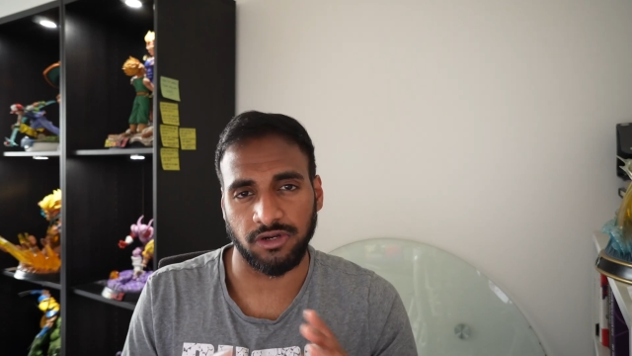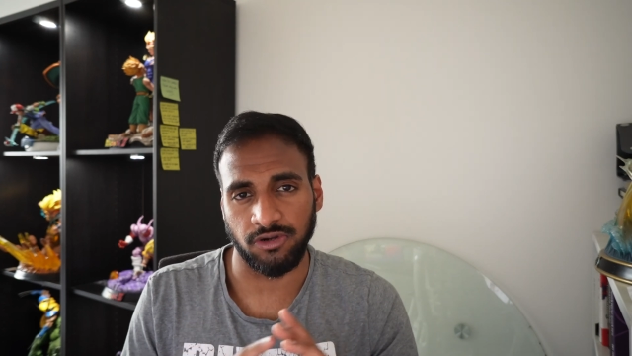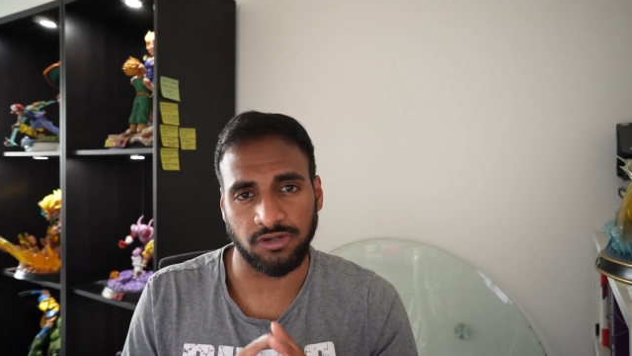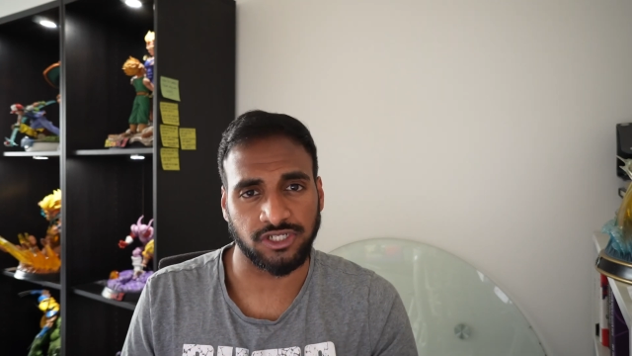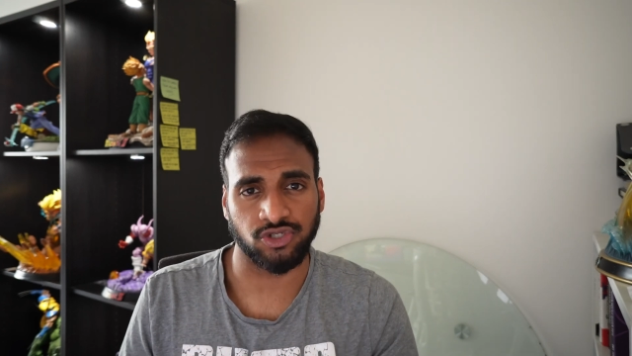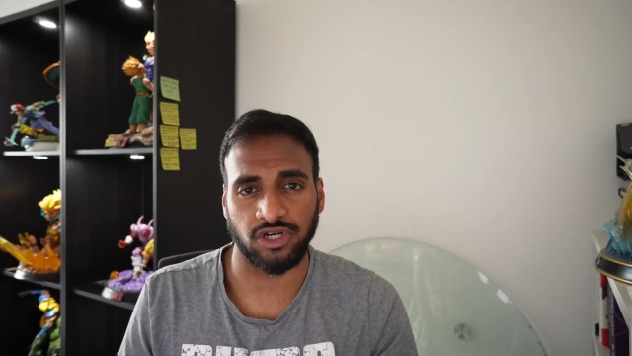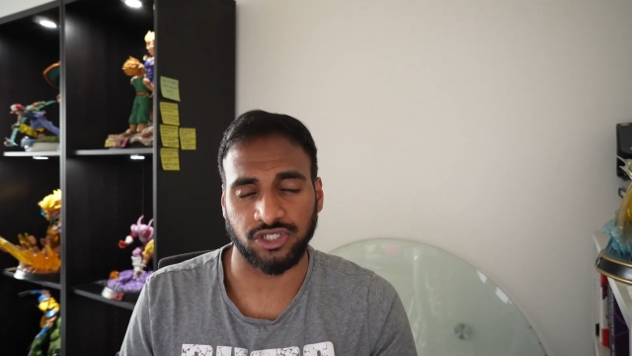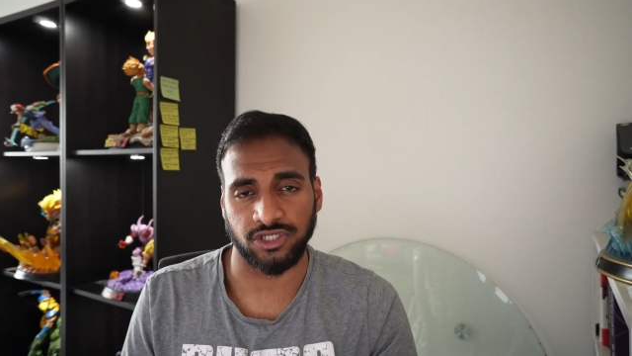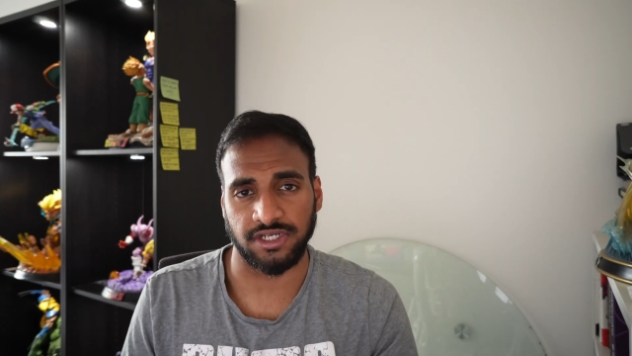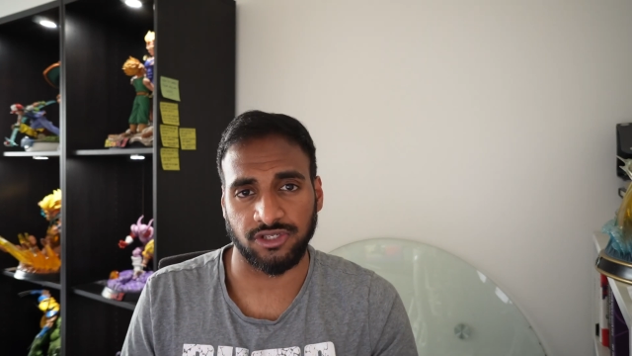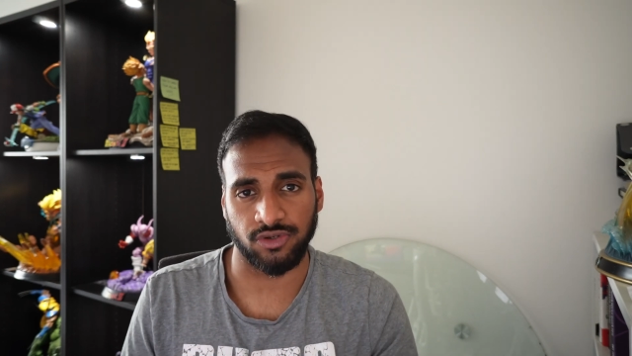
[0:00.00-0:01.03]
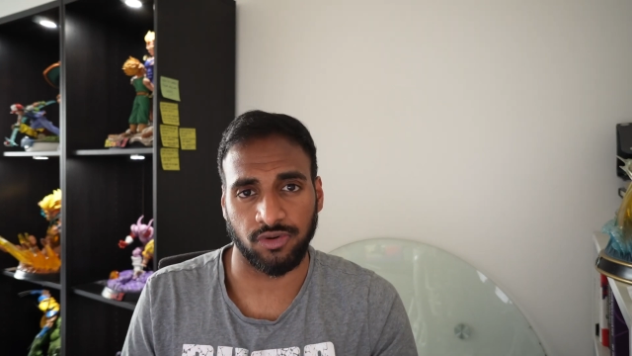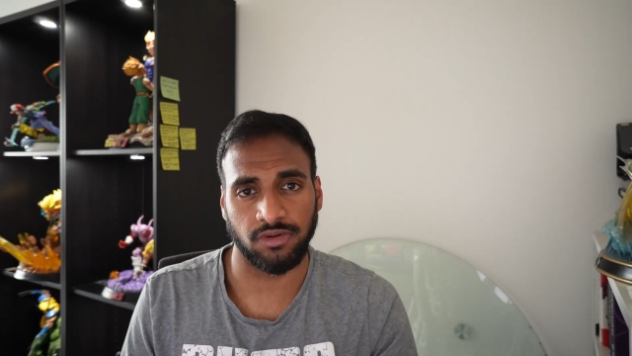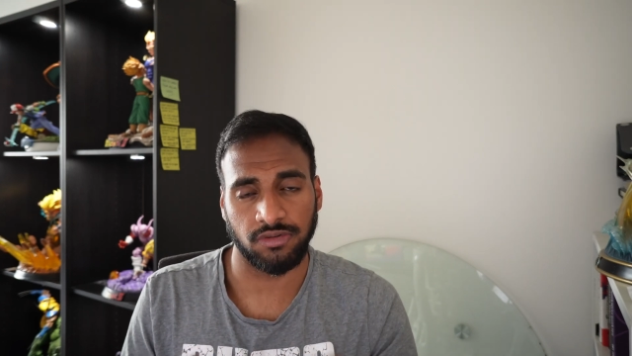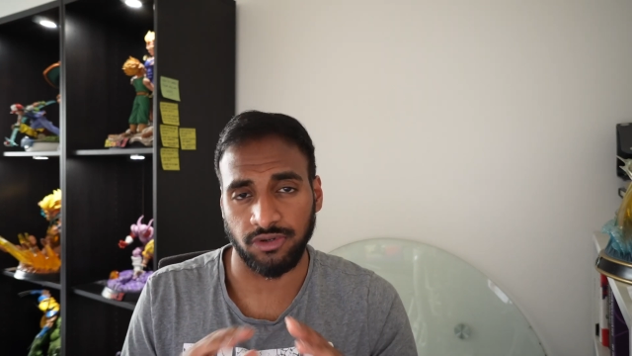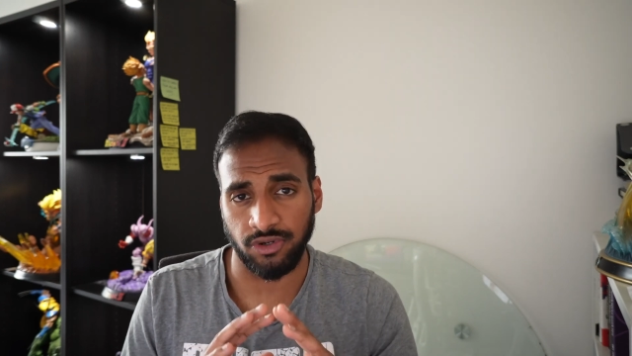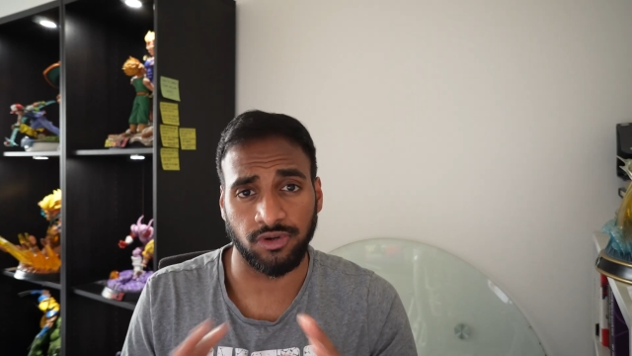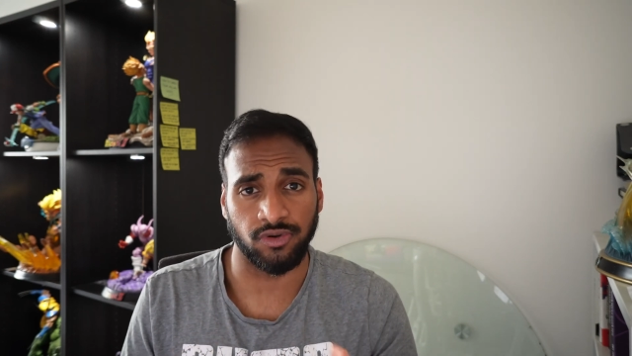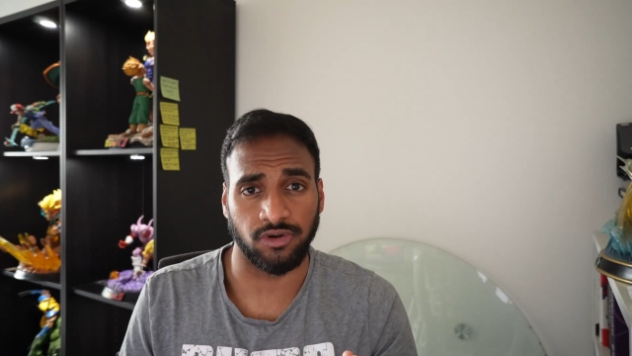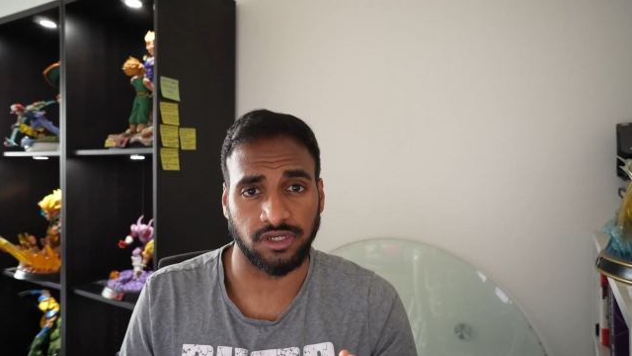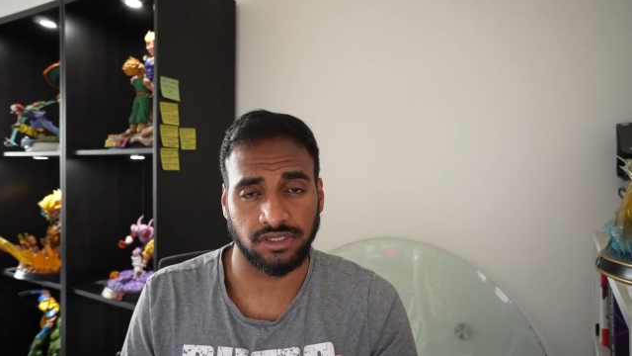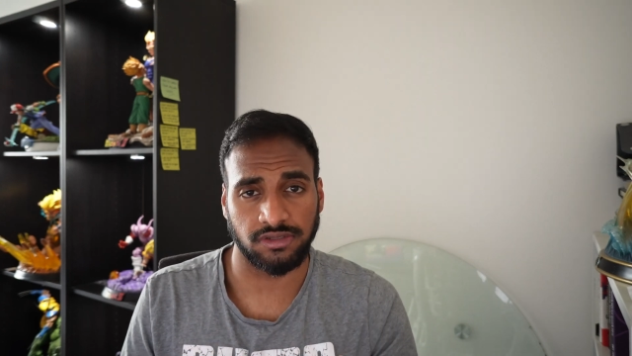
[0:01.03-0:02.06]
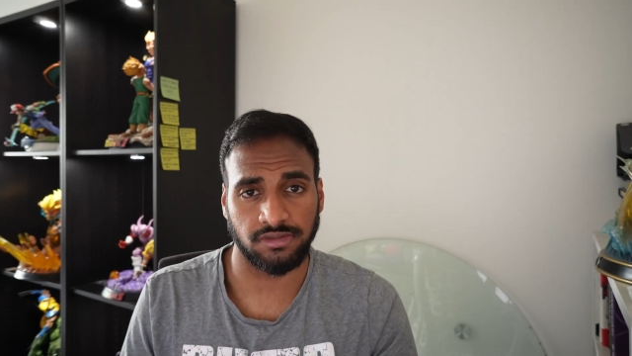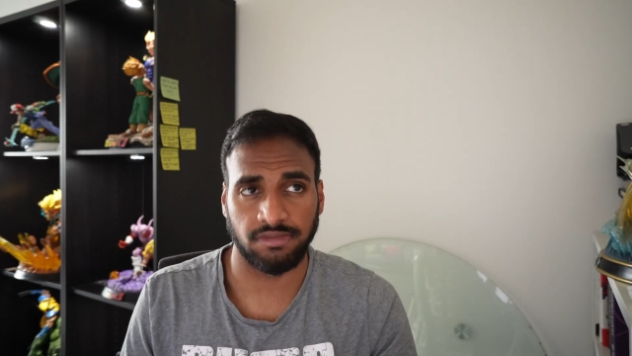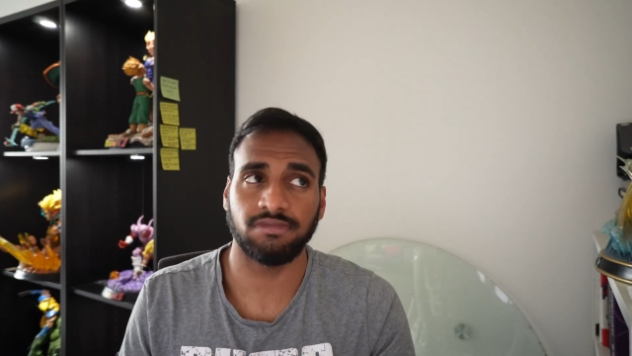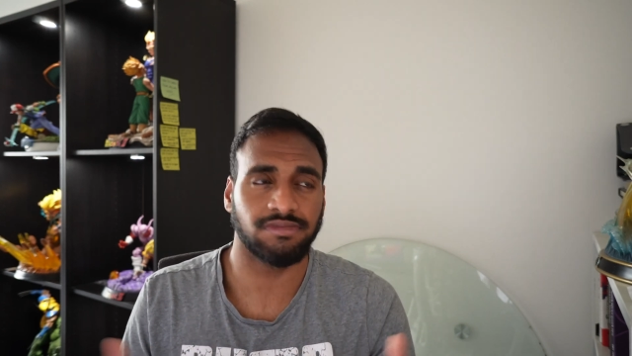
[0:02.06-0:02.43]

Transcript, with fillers: no distractions at all, no noise.